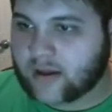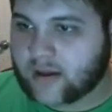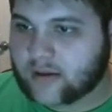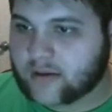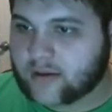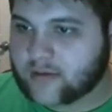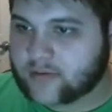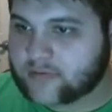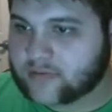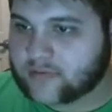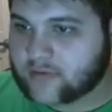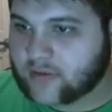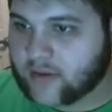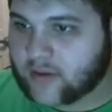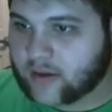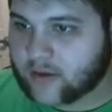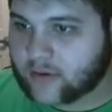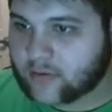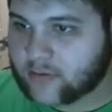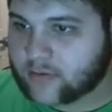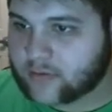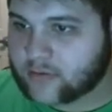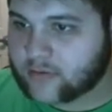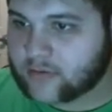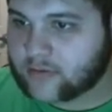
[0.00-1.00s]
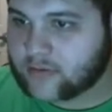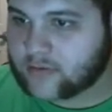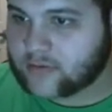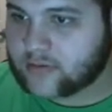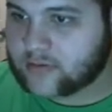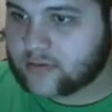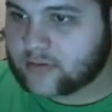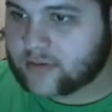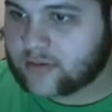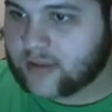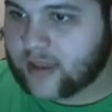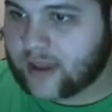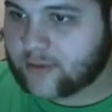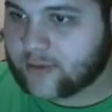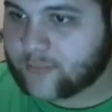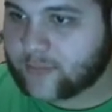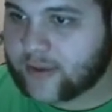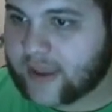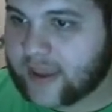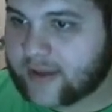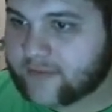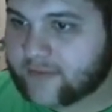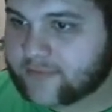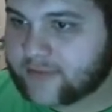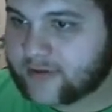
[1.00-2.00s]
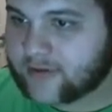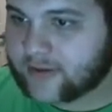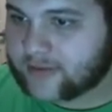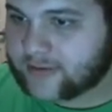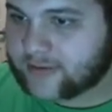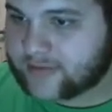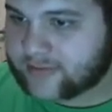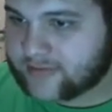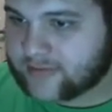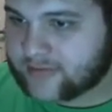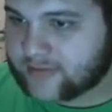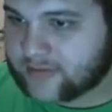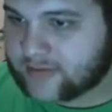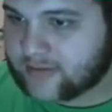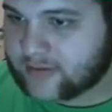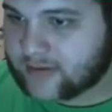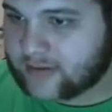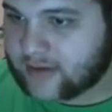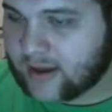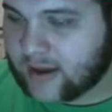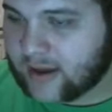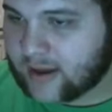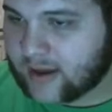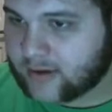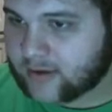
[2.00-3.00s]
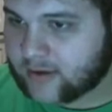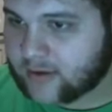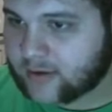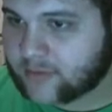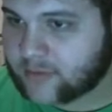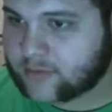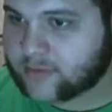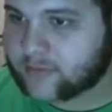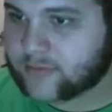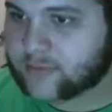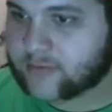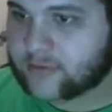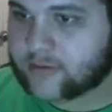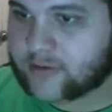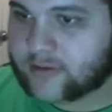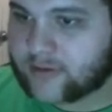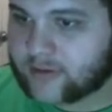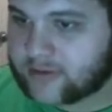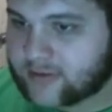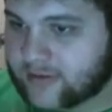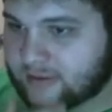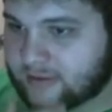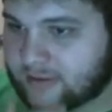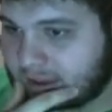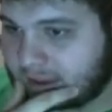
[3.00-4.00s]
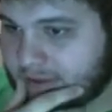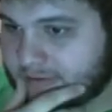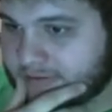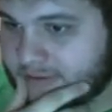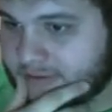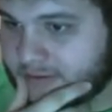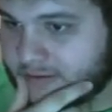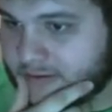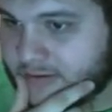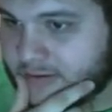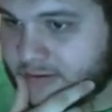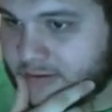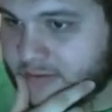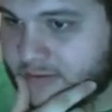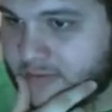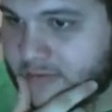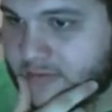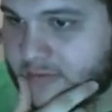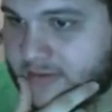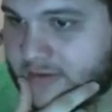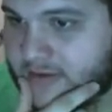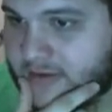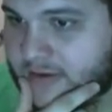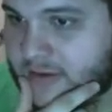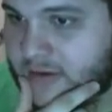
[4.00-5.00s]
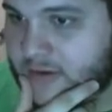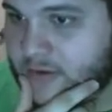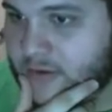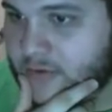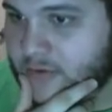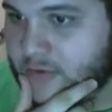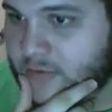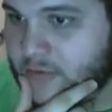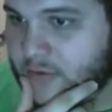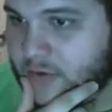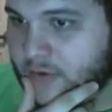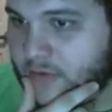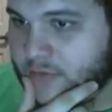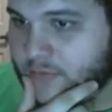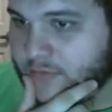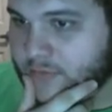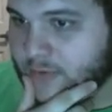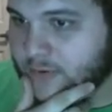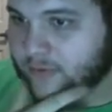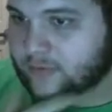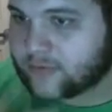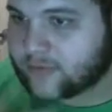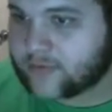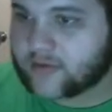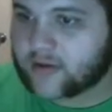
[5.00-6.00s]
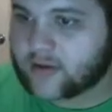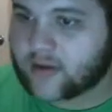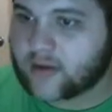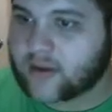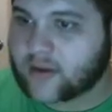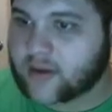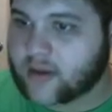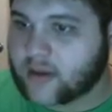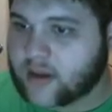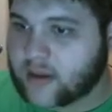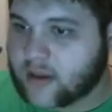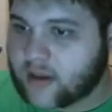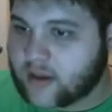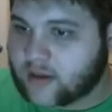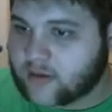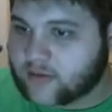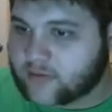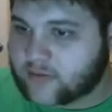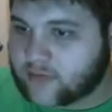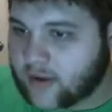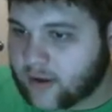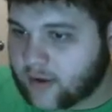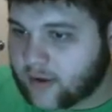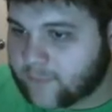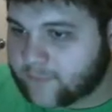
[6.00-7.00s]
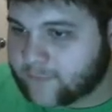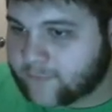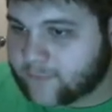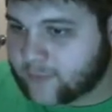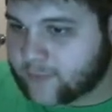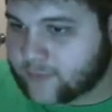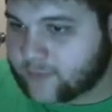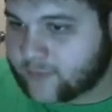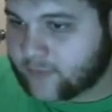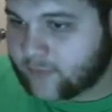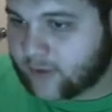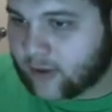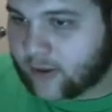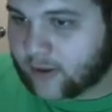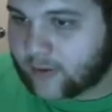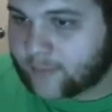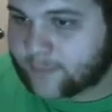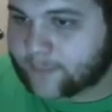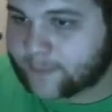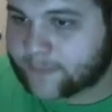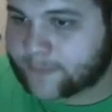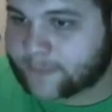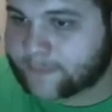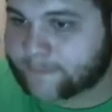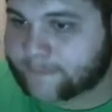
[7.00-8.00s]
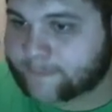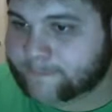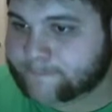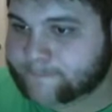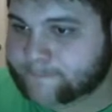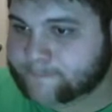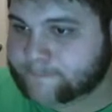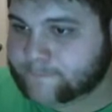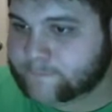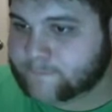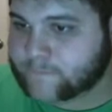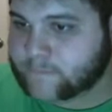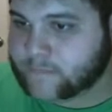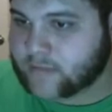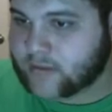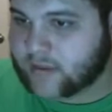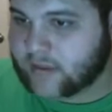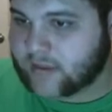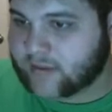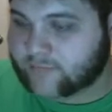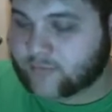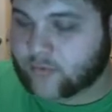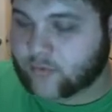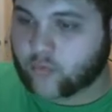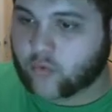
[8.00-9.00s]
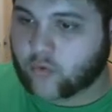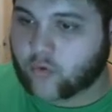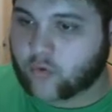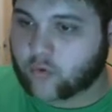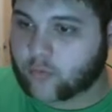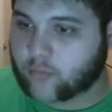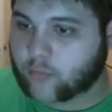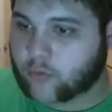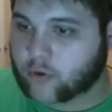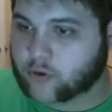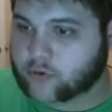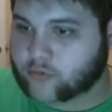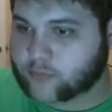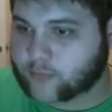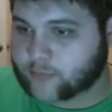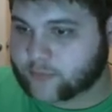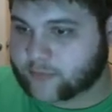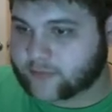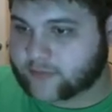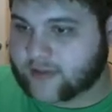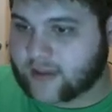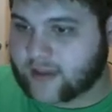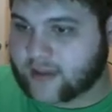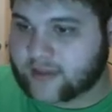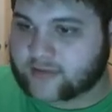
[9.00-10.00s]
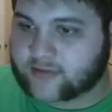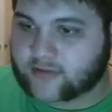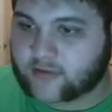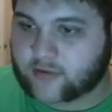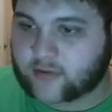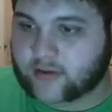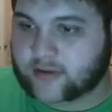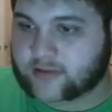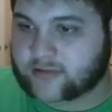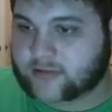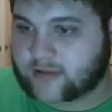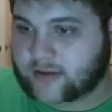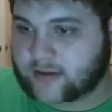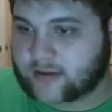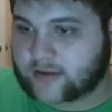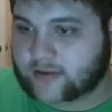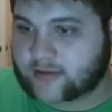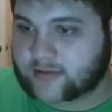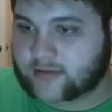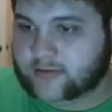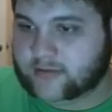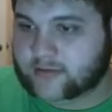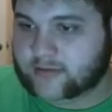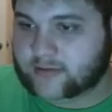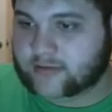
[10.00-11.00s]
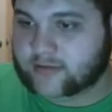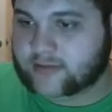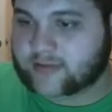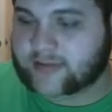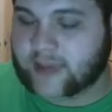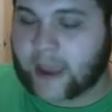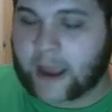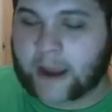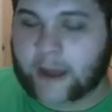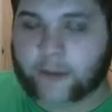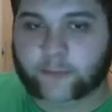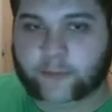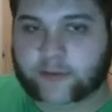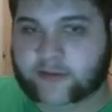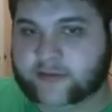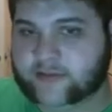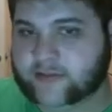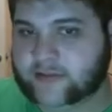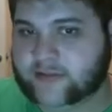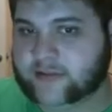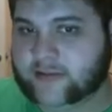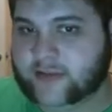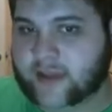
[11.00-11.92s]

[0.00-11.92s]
So now we have to just go through the dice and see who goes first. So first of all, if you roll multiple sets, you get to decide which